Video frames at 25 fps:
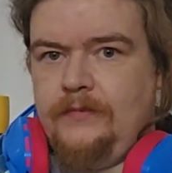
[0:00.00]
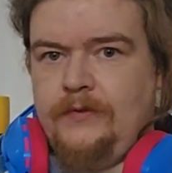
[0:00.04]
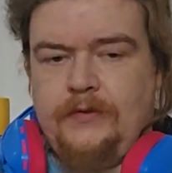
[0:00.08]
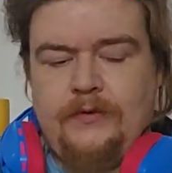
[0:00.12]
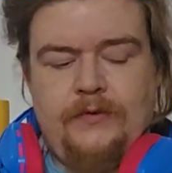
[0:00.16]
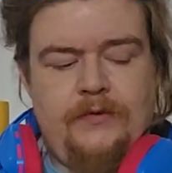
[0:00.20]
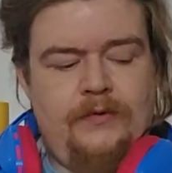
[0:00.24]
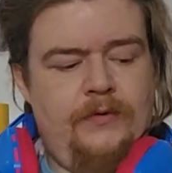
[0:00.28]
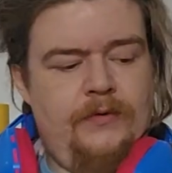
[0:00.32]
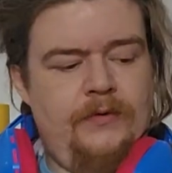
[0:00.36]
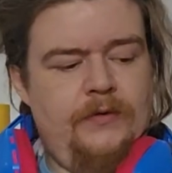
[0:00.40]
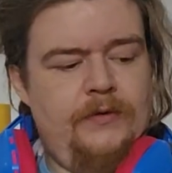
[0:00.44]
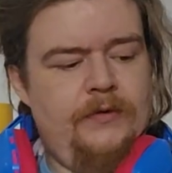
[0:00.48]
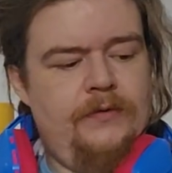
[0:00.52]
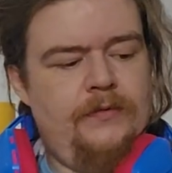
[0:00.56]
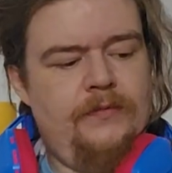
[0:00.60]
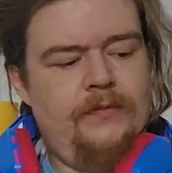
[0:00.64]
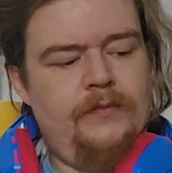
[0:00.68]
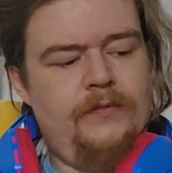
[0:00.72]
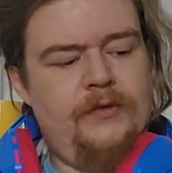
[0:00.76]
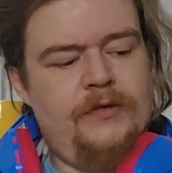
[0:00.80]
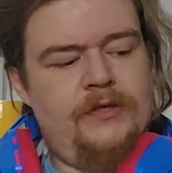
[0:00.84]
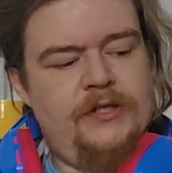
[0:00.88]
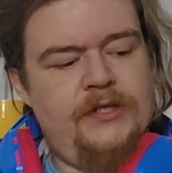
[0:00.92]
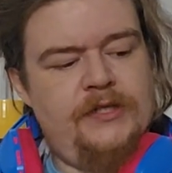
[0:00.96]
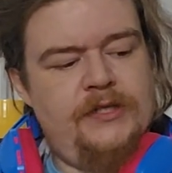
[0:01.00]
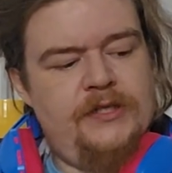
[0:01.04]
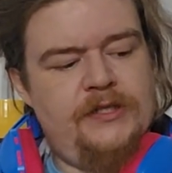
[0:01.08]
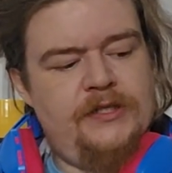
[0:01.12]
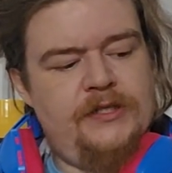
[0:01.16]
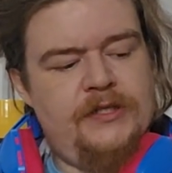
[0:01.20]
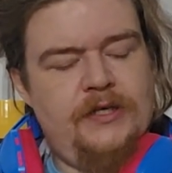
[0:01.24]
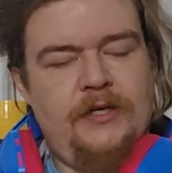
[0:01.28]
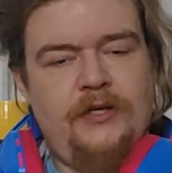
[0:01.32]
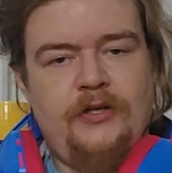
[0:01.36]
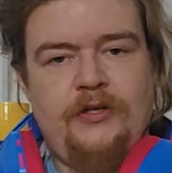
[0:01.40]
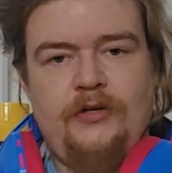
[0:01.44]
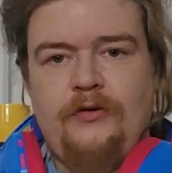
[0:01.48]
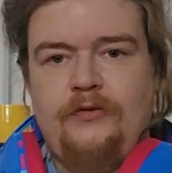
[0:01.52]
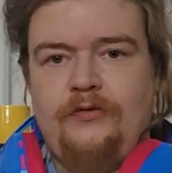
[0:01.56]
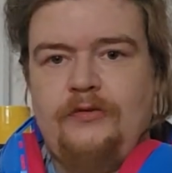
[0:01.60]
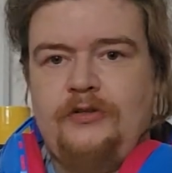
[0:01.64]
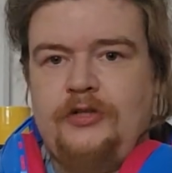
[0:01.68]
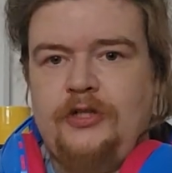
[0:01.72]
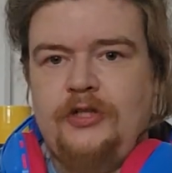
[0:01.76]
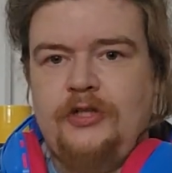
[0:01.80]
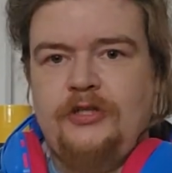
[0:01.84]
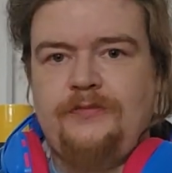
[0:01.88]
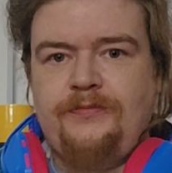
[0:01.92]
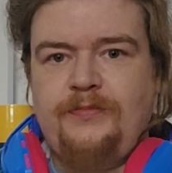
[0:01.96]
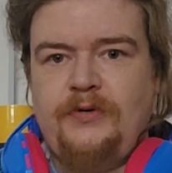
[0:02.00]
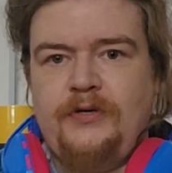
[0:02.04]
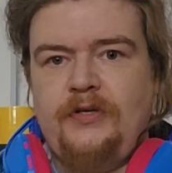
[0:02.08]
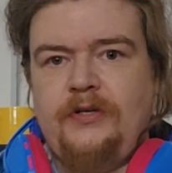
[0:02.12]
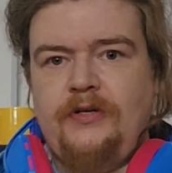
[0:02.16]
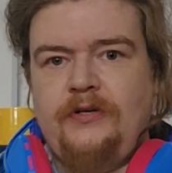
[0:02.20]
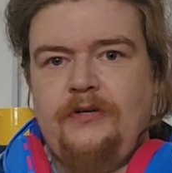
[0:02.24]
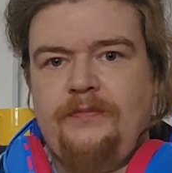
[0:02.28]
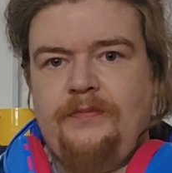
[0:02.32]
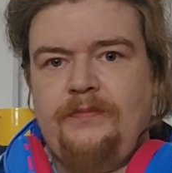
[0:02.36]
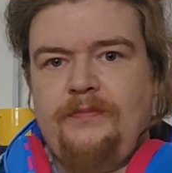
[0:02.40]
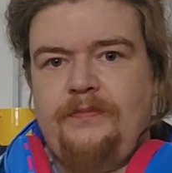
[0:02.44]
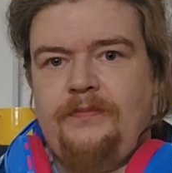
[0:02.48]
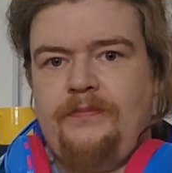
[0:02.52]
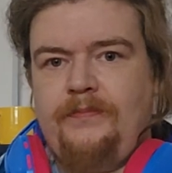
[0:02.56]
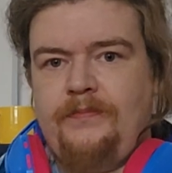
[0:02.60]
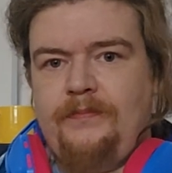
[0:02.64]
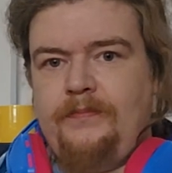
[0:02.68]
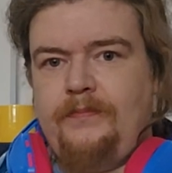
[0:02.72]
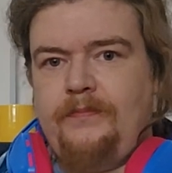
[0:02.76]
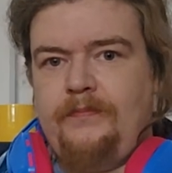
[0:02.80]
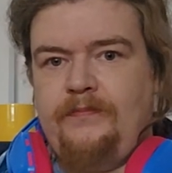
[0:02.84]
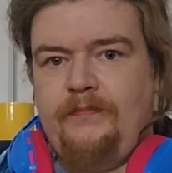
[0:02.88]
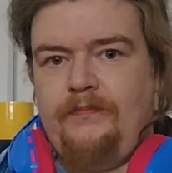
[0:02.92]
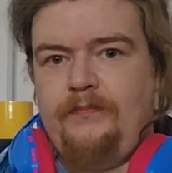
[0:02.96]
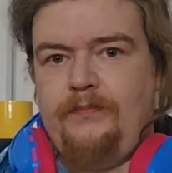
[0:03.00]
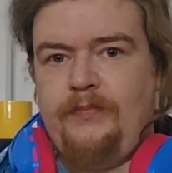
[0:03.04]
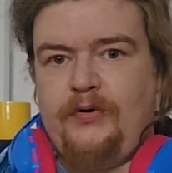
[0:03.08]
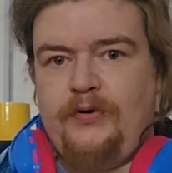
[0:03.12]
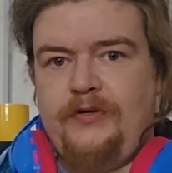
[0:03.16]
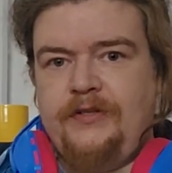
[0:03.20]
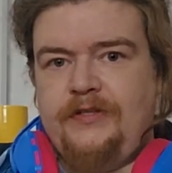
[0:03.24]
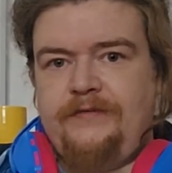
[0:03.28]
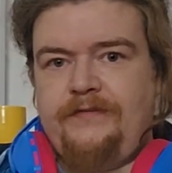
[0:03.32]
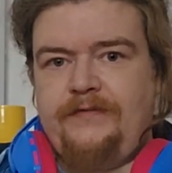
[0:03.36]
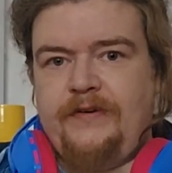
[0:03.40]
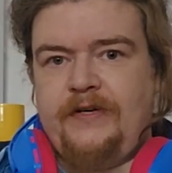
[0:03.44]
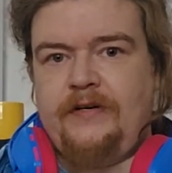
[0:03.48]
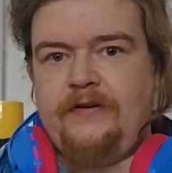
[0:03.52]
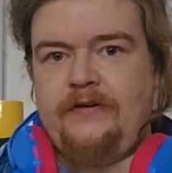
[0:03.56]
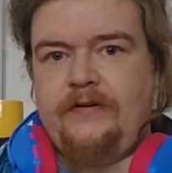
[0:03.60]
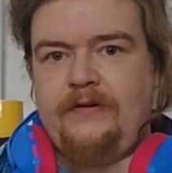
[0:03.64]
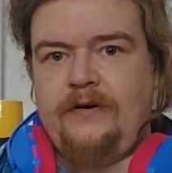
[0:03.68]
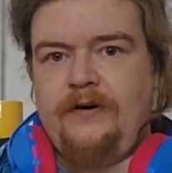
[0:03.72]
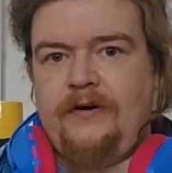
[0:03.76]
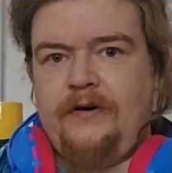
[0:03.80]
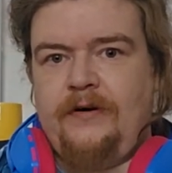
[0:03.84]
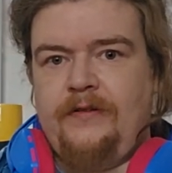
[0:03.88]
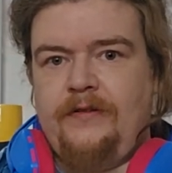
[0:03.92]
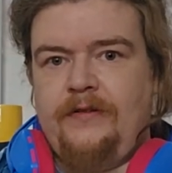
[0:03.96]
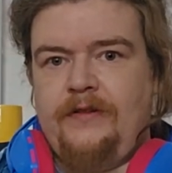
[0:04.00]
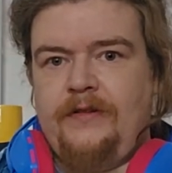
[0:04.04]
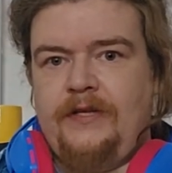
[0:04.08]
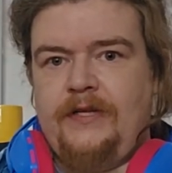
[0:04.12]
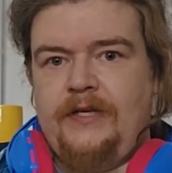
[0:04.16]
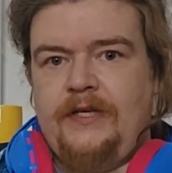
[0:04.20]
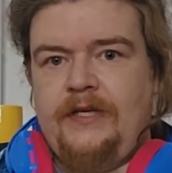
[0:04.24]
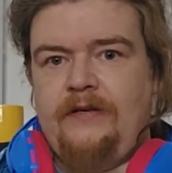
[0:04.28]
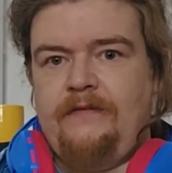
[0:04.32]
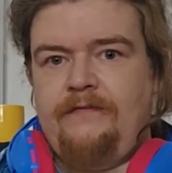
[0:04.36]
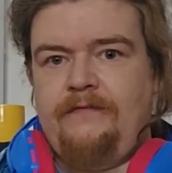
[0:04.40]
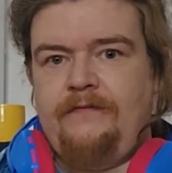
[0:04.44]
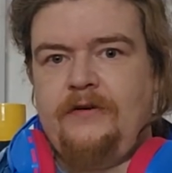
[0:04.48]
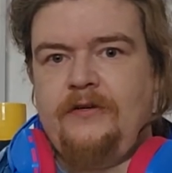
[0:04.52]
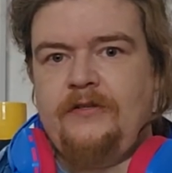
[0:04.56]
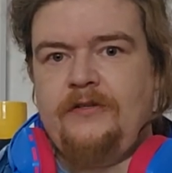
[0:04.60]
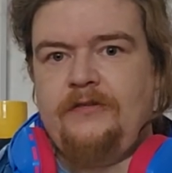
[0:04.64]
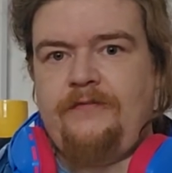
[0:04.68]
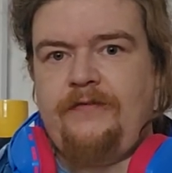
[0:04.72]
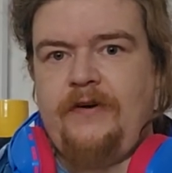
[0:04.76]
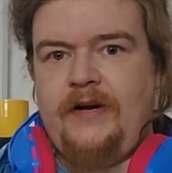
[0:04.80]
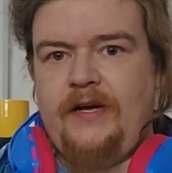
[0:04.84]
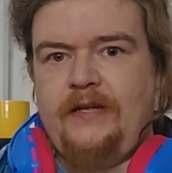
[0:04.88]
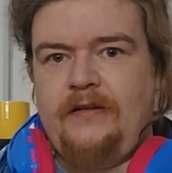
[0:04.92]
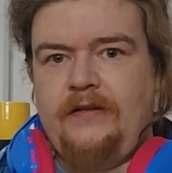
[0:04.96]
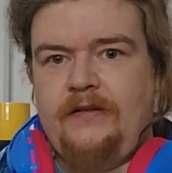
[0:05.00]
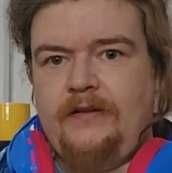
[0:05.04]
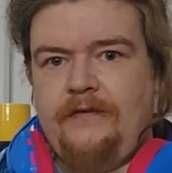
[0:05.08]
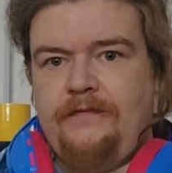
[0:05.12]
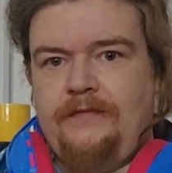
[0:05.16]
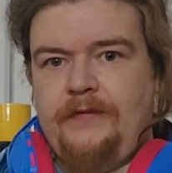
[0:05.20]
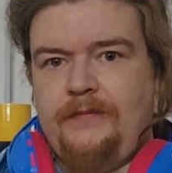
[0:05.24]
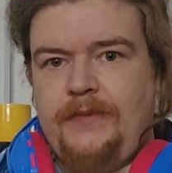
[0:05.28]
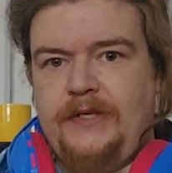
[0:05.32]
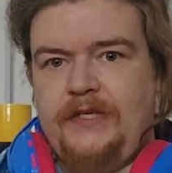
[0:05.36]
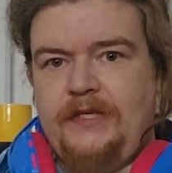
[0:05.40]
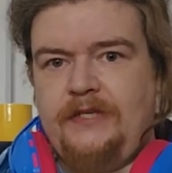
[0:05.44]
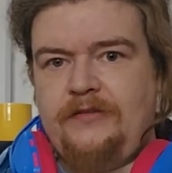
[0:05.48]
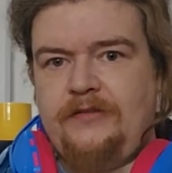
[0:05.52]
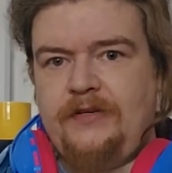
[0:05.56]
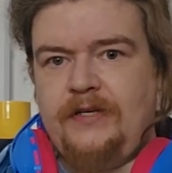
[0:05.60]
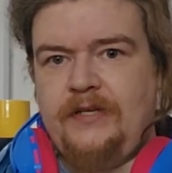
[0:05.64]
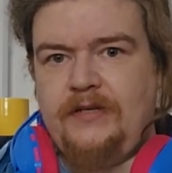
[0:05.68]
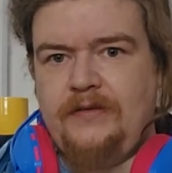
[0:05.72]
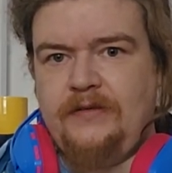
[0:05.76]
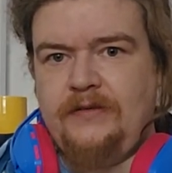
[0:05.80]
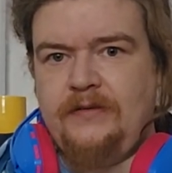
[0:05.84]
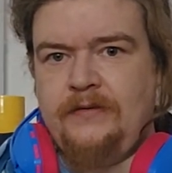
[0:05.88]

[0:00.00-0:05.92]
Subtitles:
chord, which is you just put your pointer finger on the 1st fret of the B string